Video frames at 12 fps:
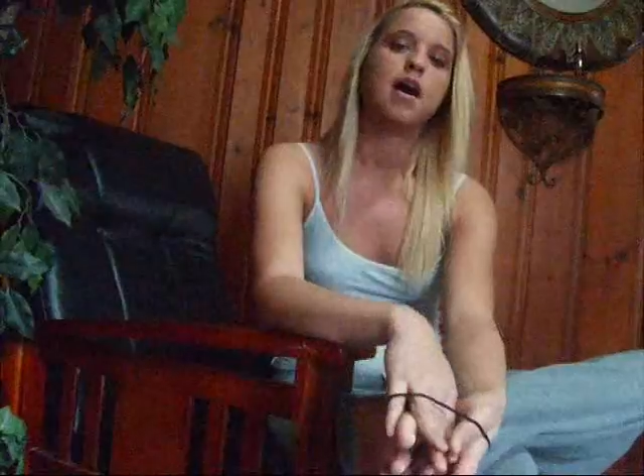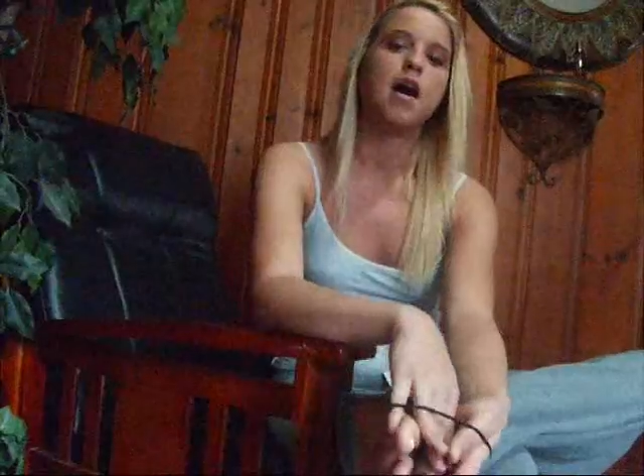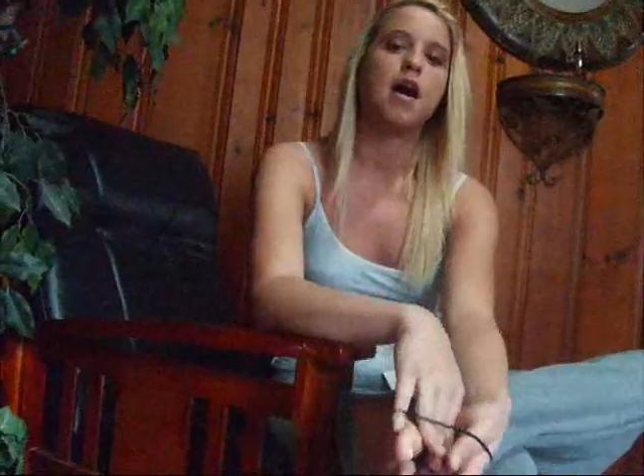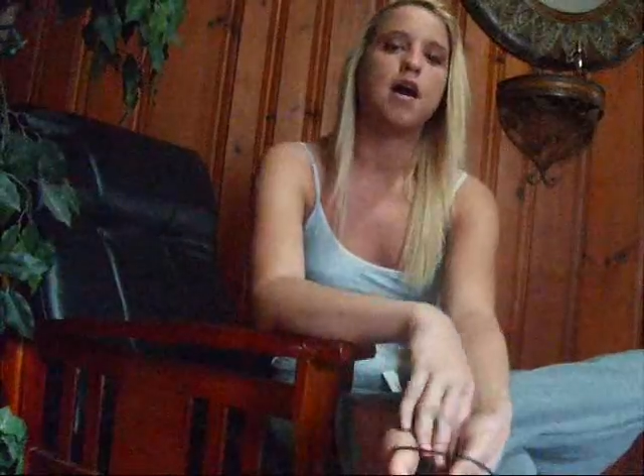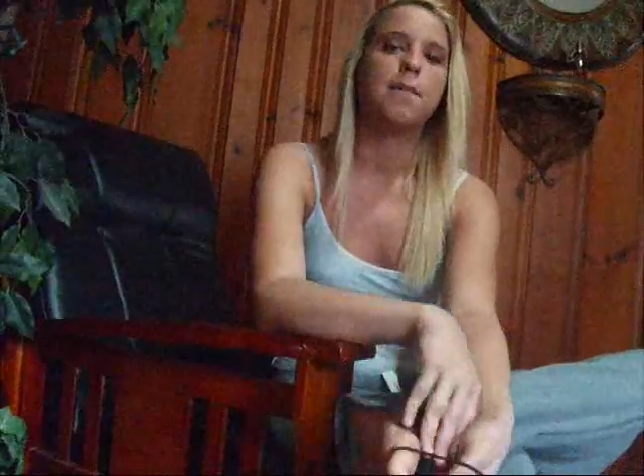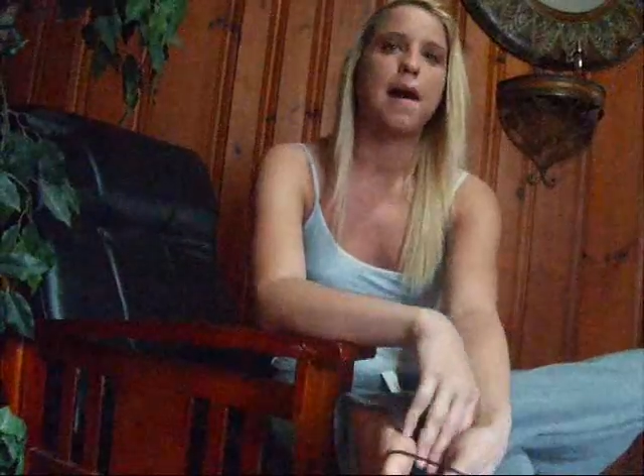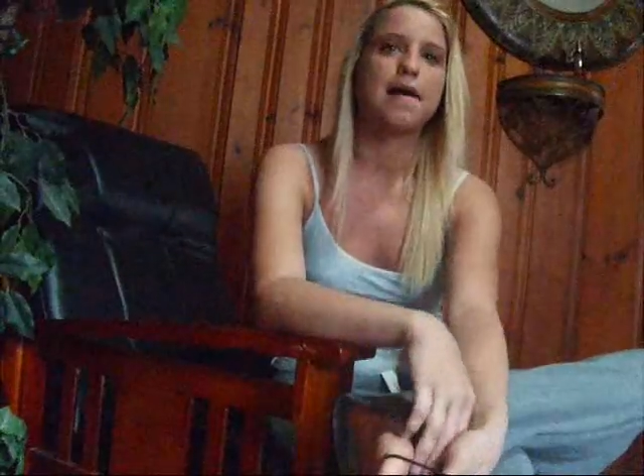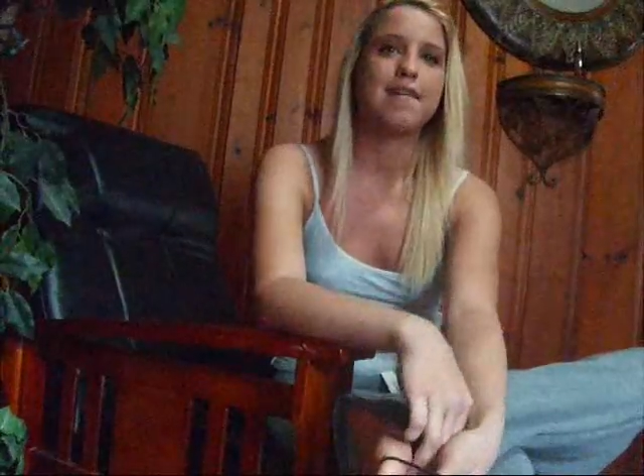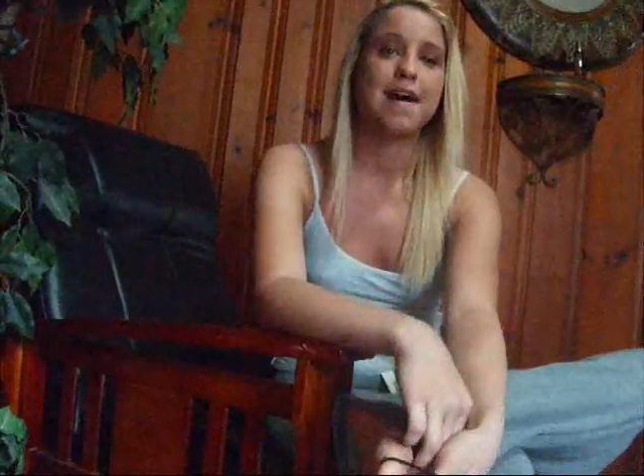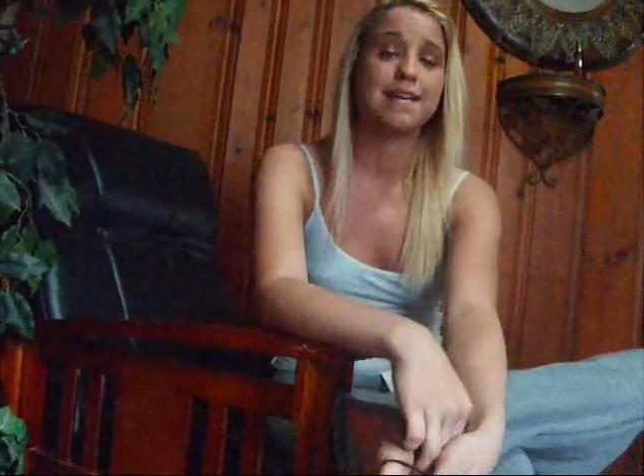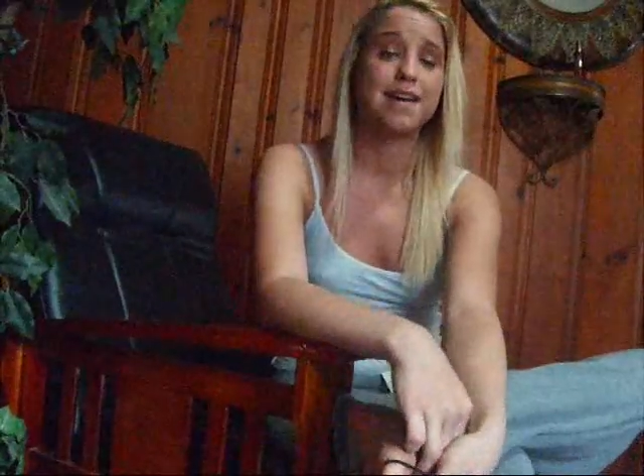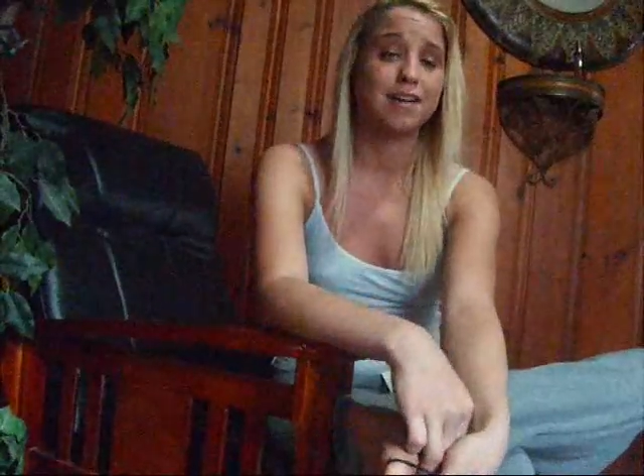I've
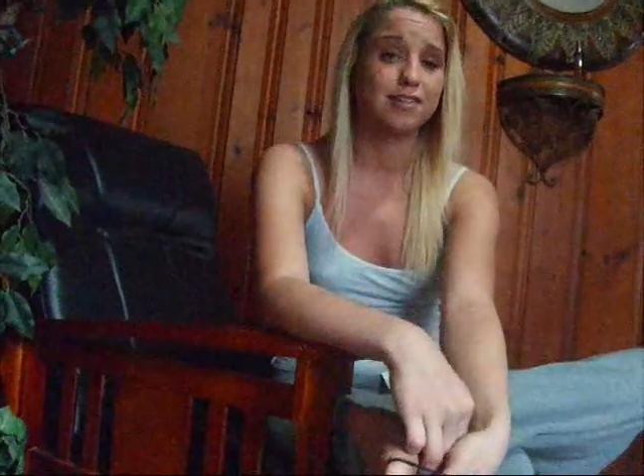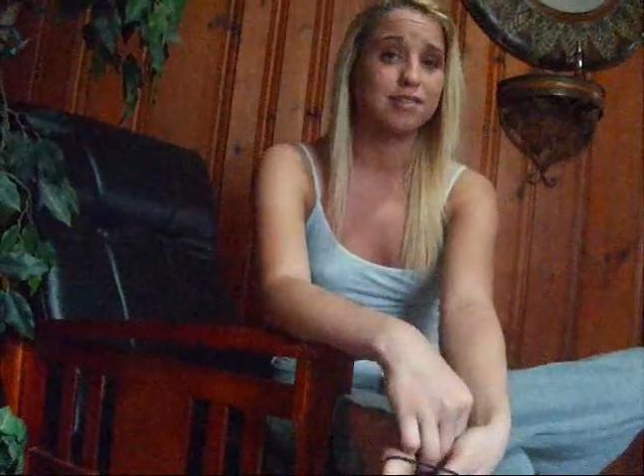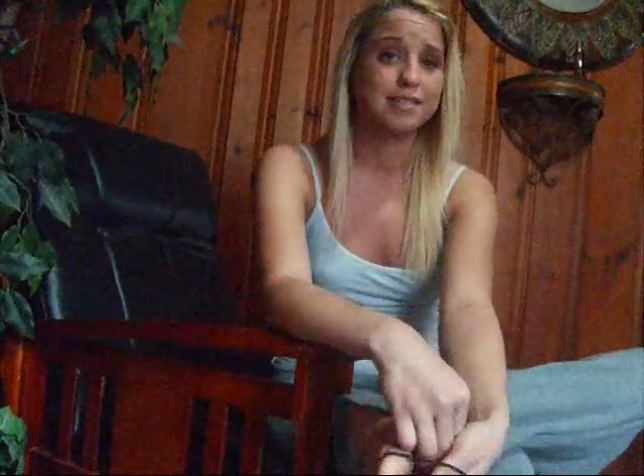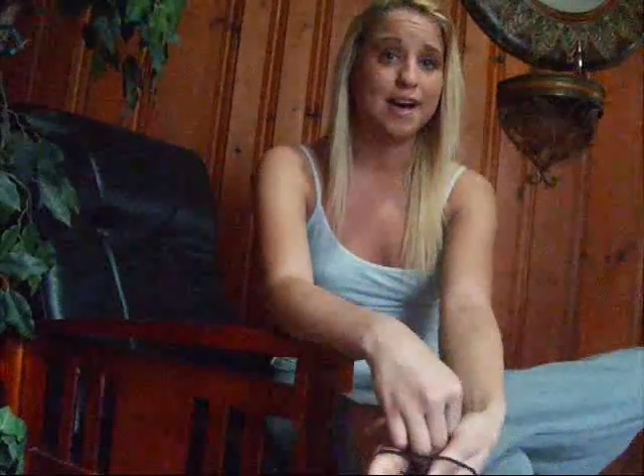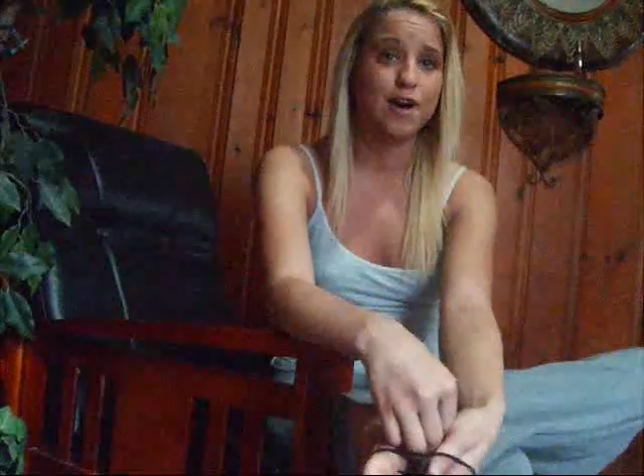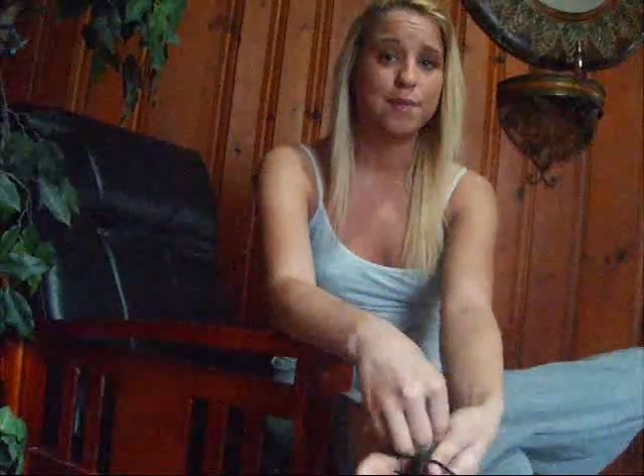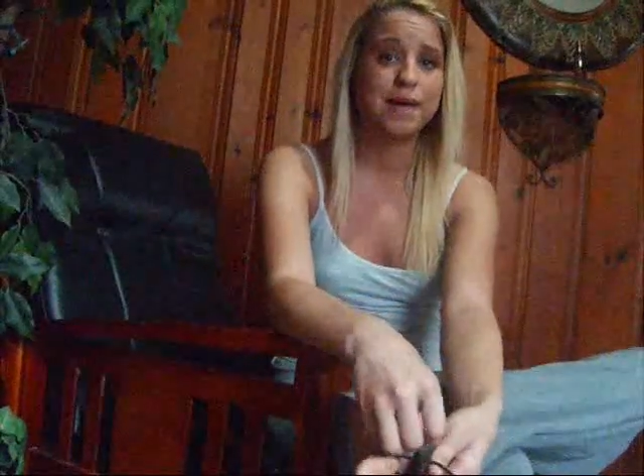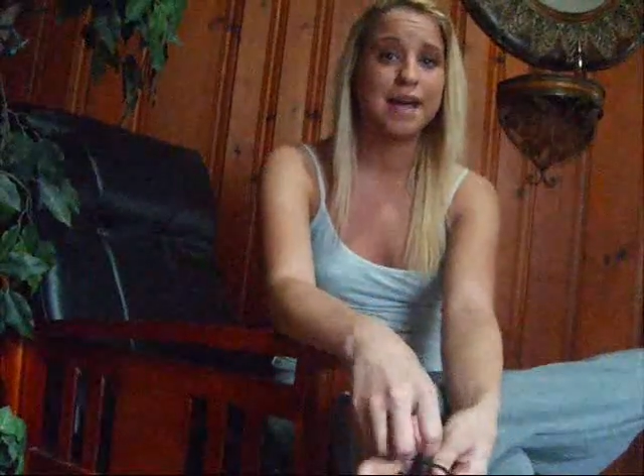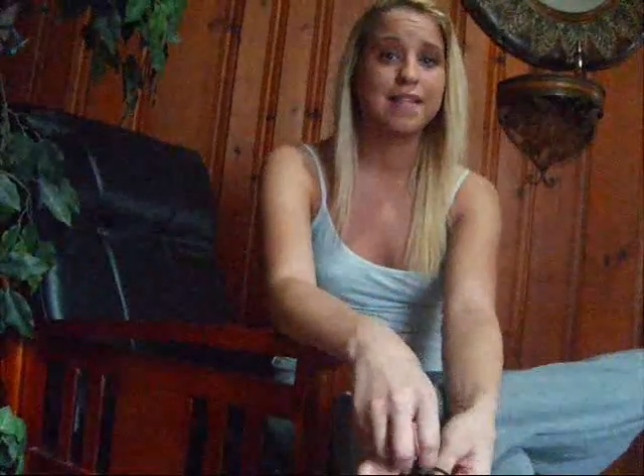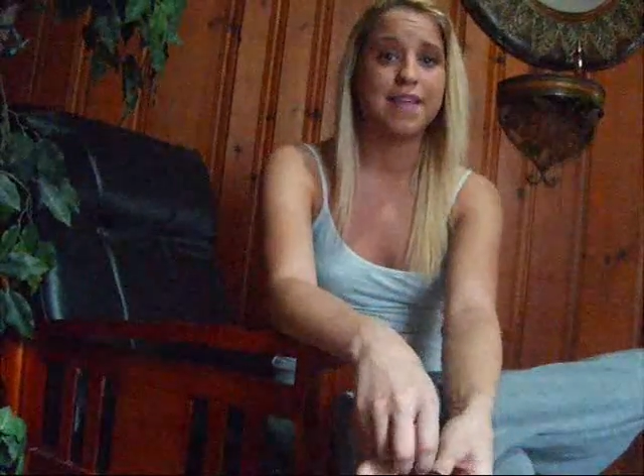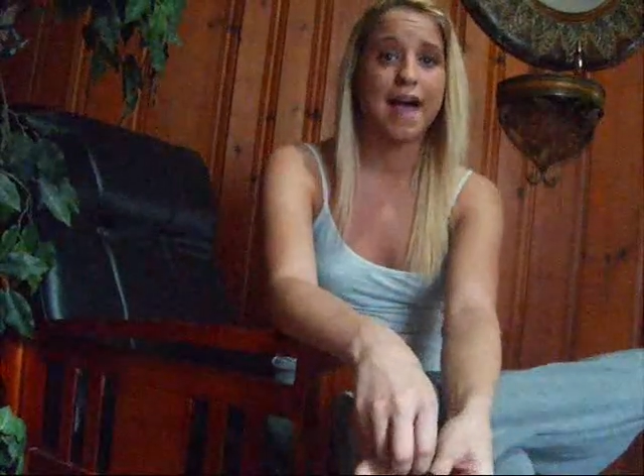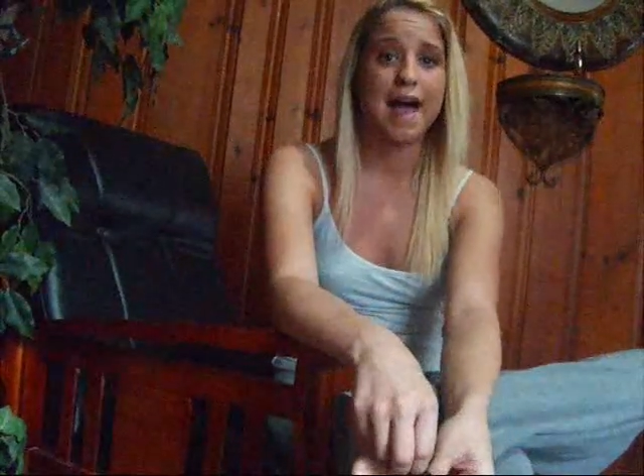had doctors tell
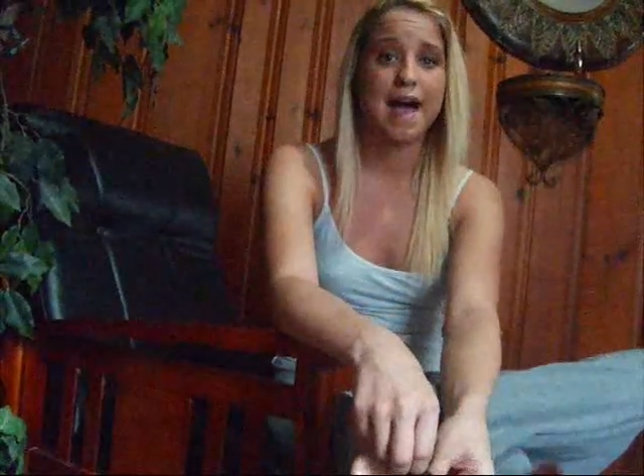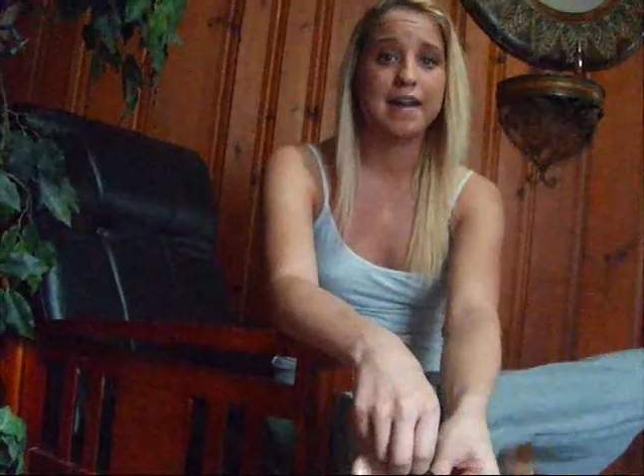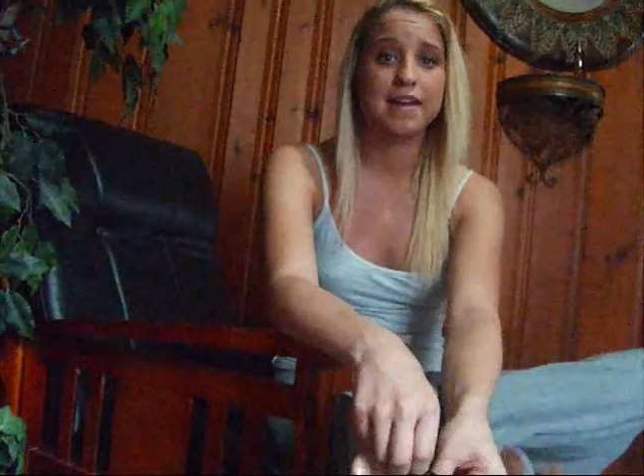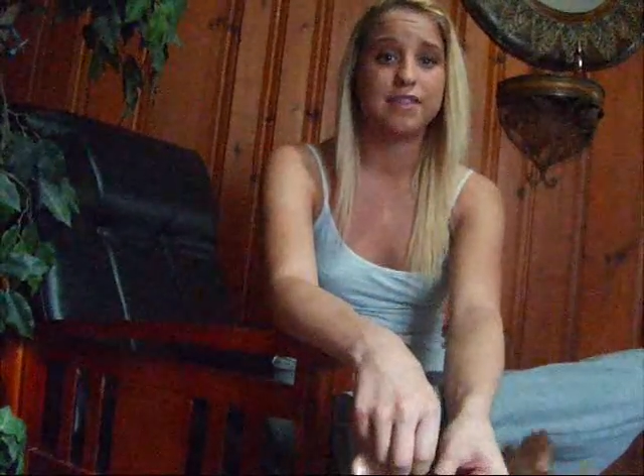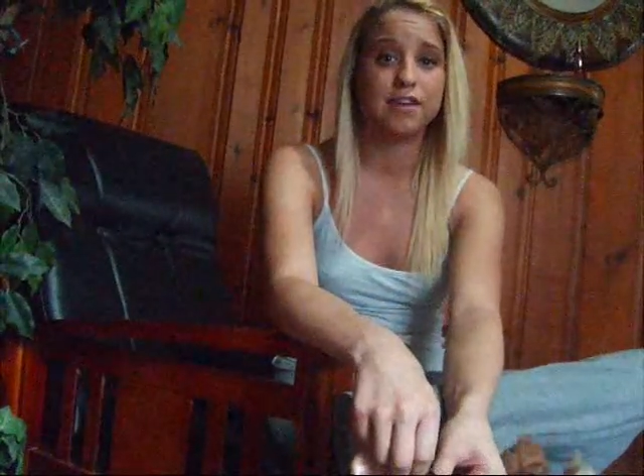me that